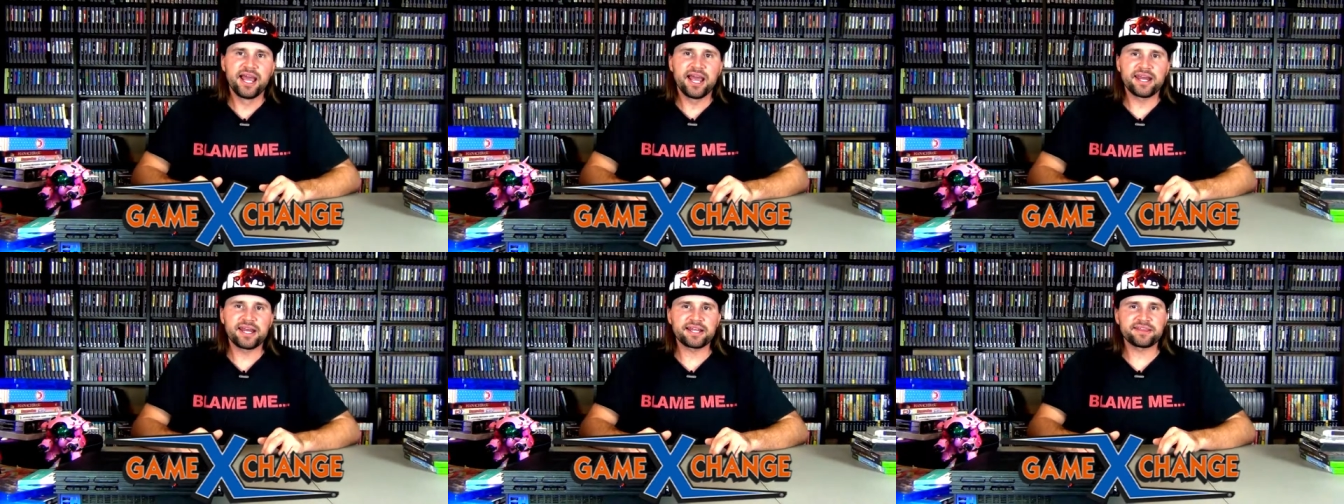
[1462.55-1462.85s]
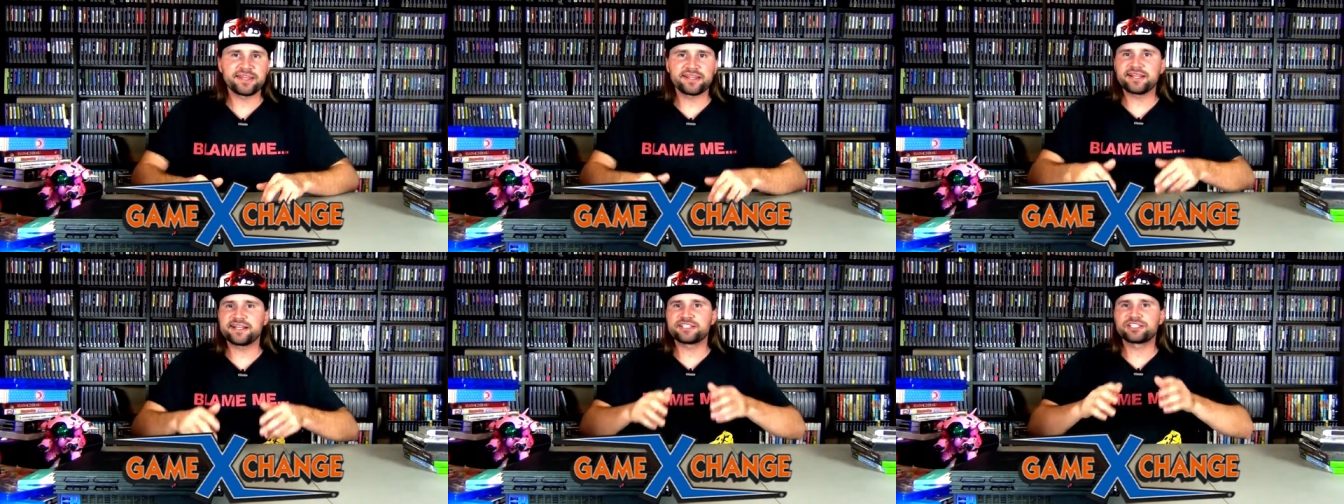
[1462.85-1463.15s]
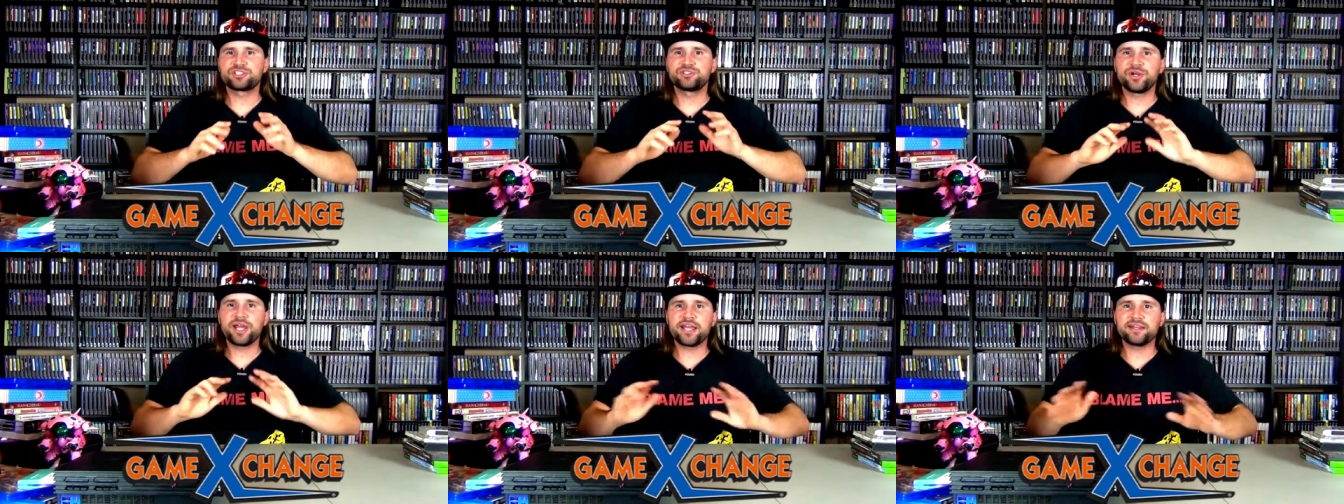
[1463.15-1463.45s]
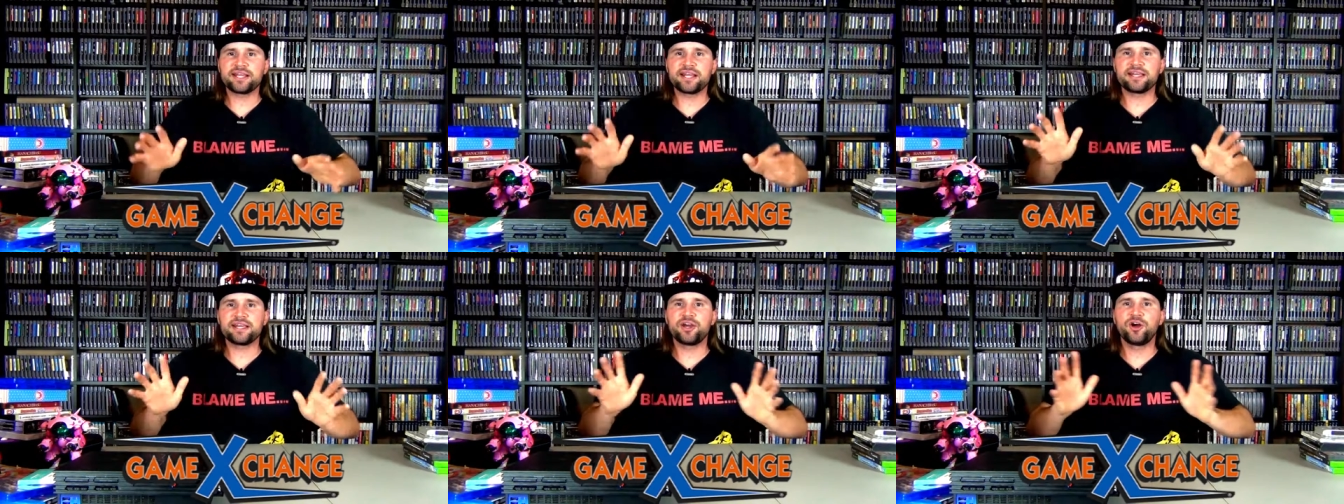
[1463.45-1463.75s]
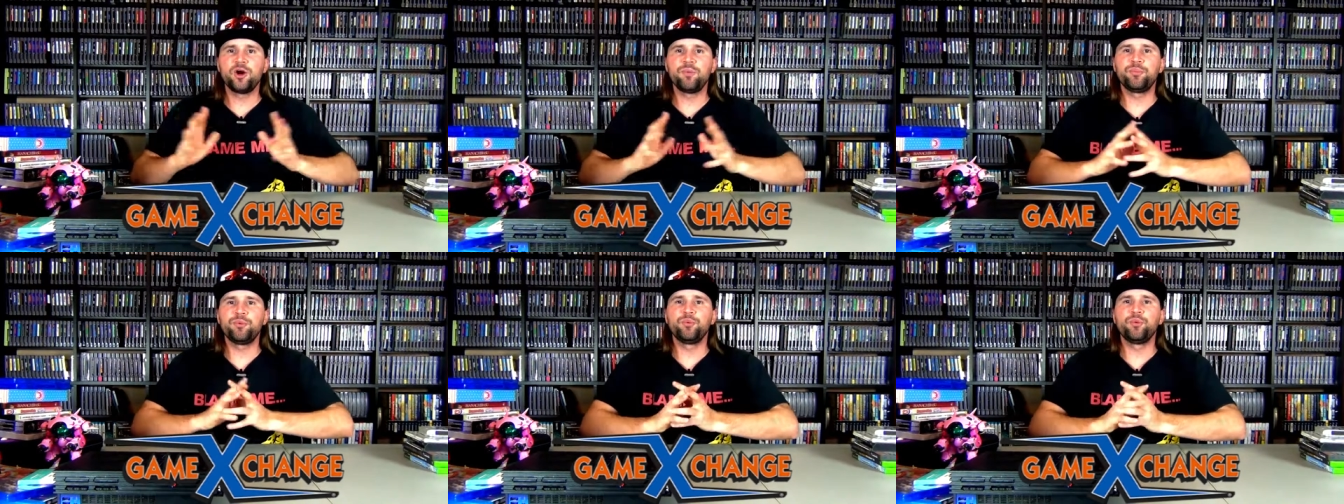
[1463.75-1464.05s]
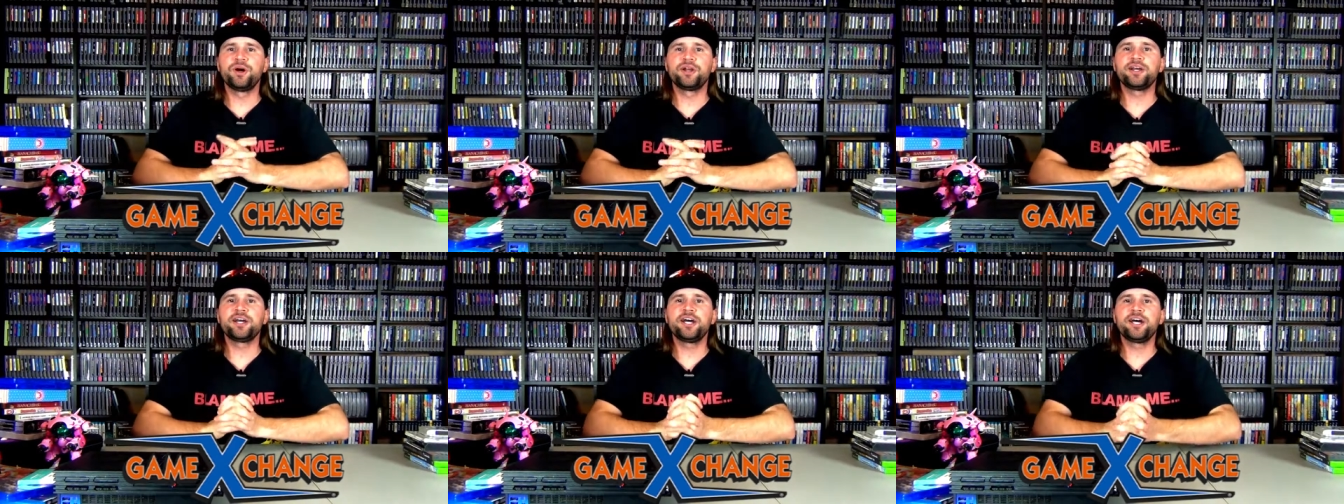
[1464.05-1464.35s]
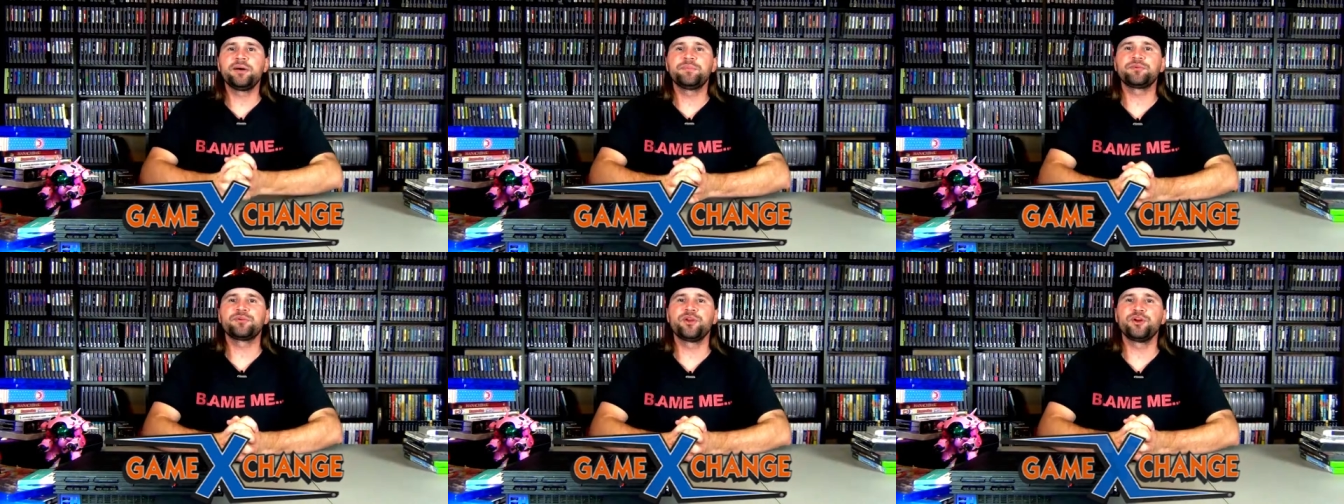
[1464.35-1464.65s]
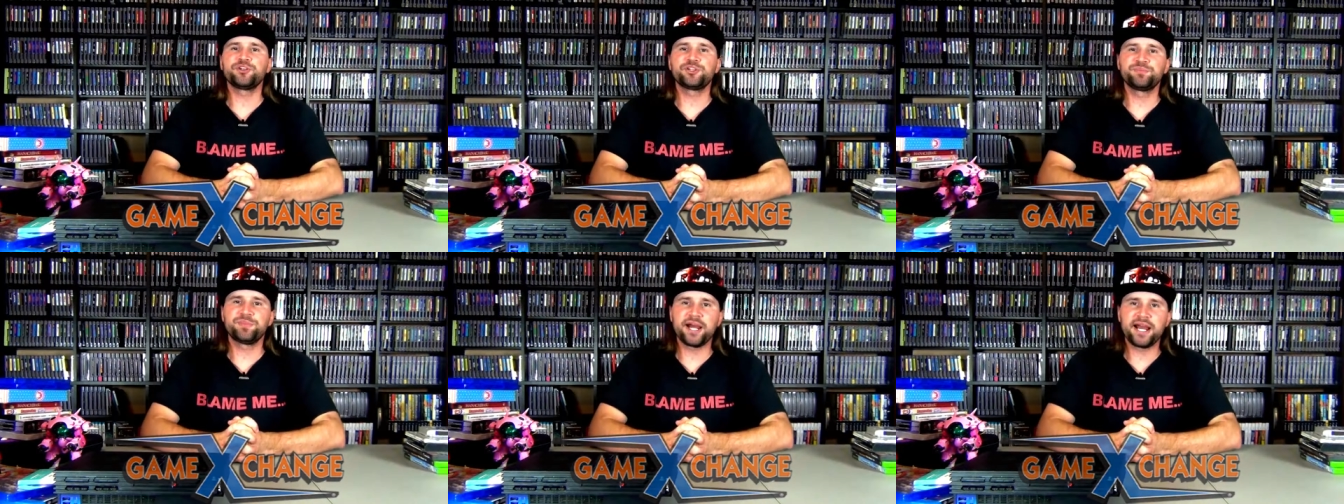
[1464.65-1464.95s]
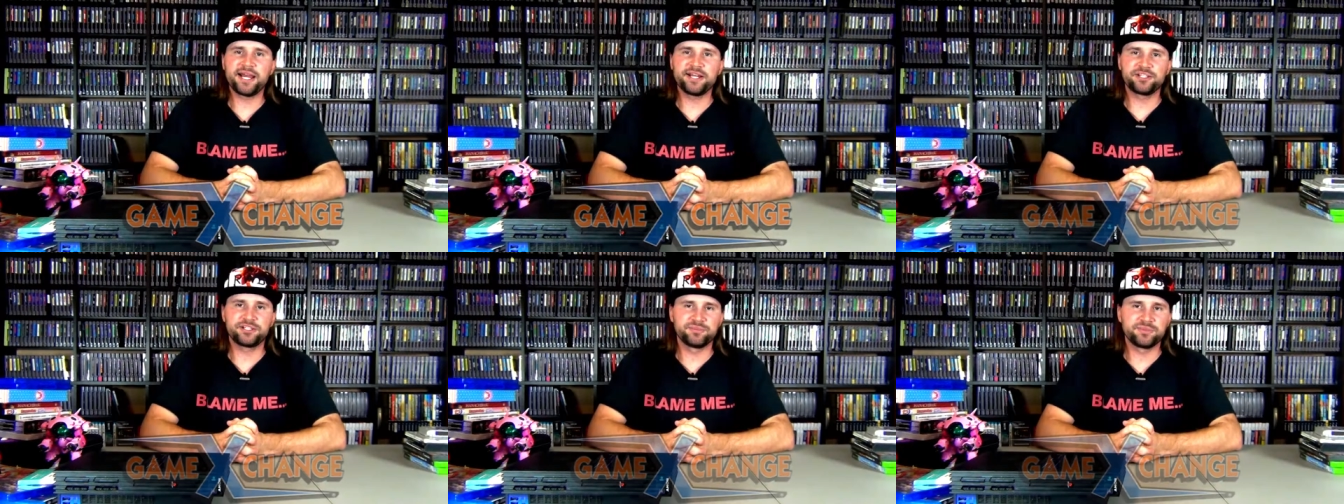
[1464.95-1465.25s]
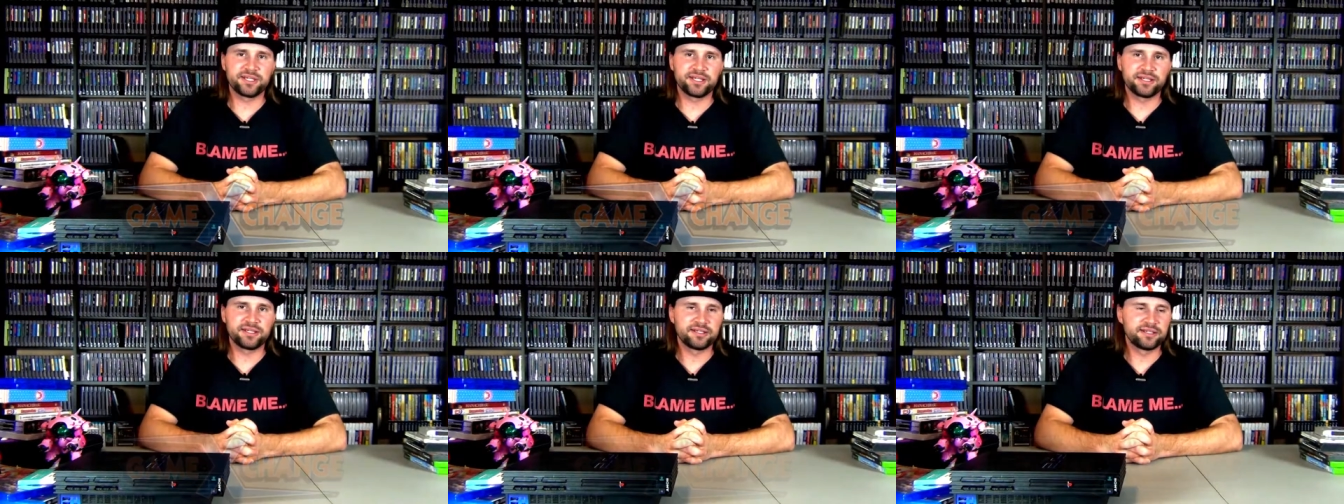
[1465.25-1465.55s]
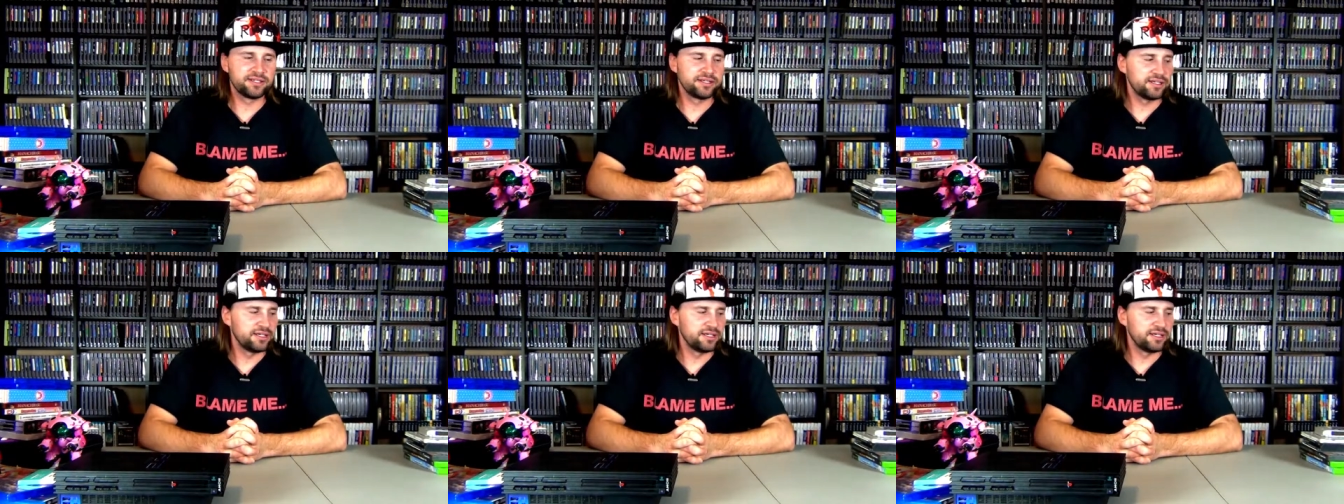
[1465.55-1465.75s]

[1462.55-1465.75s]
and I think it's great they opened one up close by to me.